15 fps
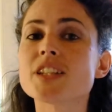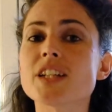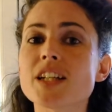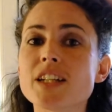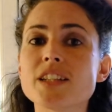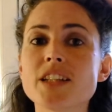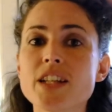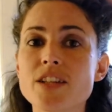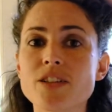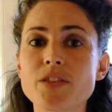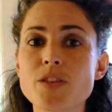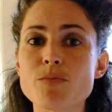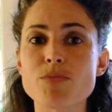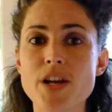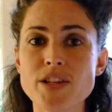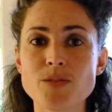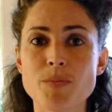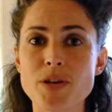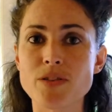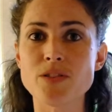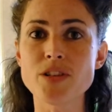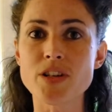And here on the
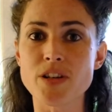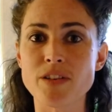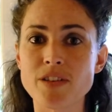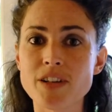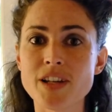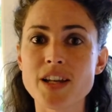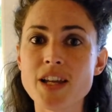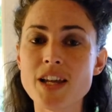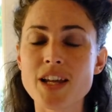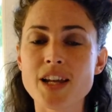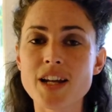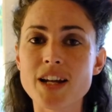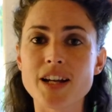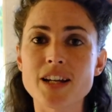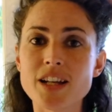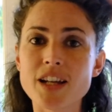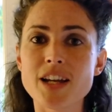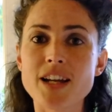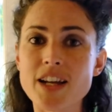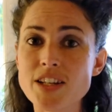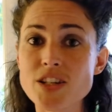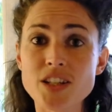breastbone too.
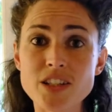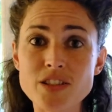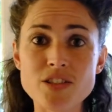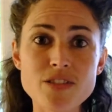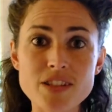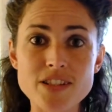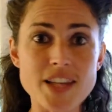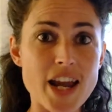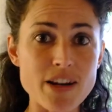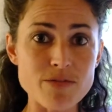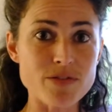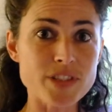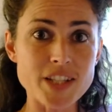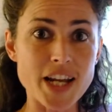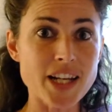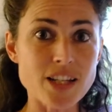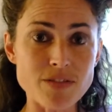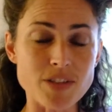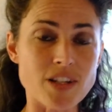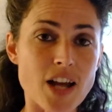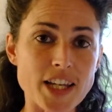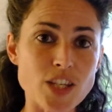And you can do this every day if
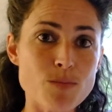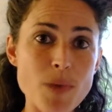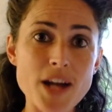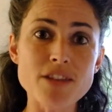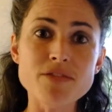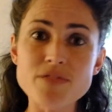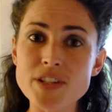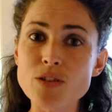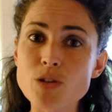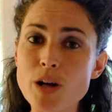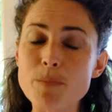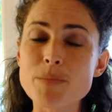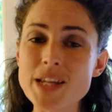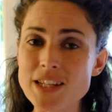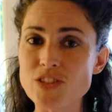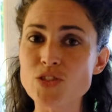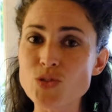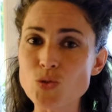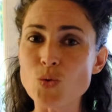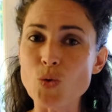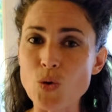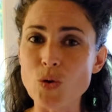you like. You might feel a bit
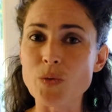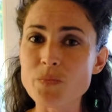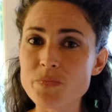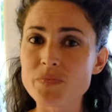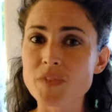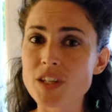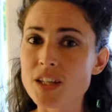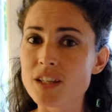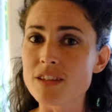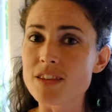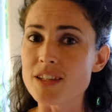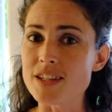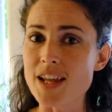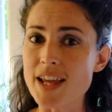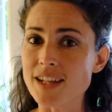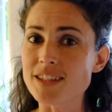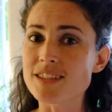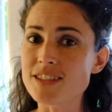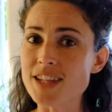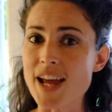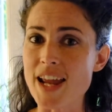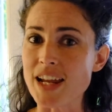sore the next
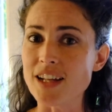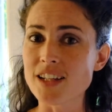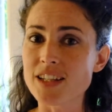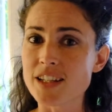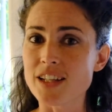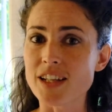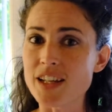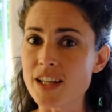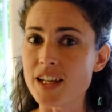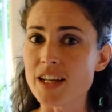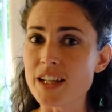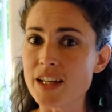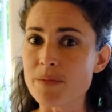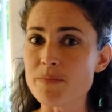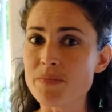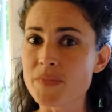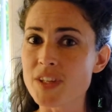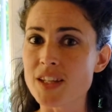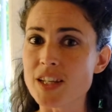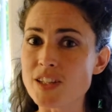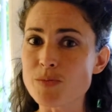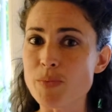day,
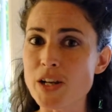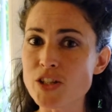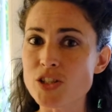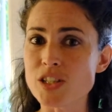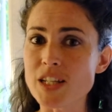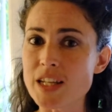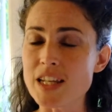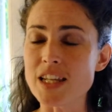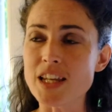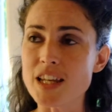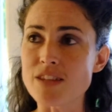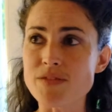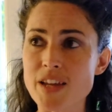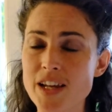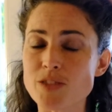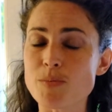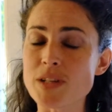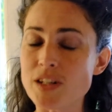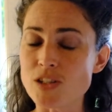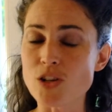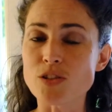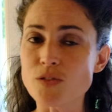especially if there has been
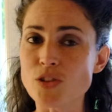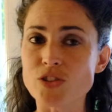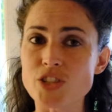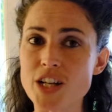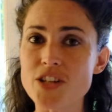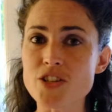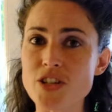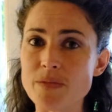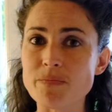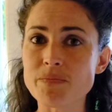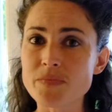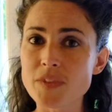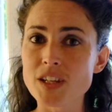a lot of congestion,